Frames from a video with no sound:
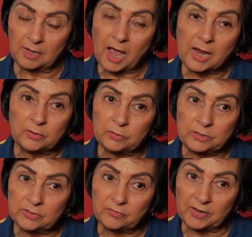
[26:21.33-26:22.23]
I
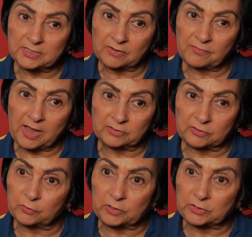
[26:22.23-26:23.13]
couldn't face the fact
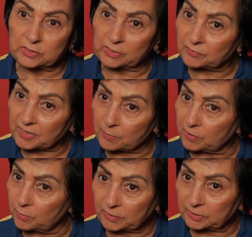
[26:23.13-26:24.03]
of going to live there
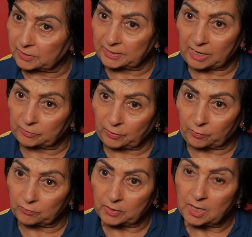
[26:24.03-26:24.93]
permanently now, no.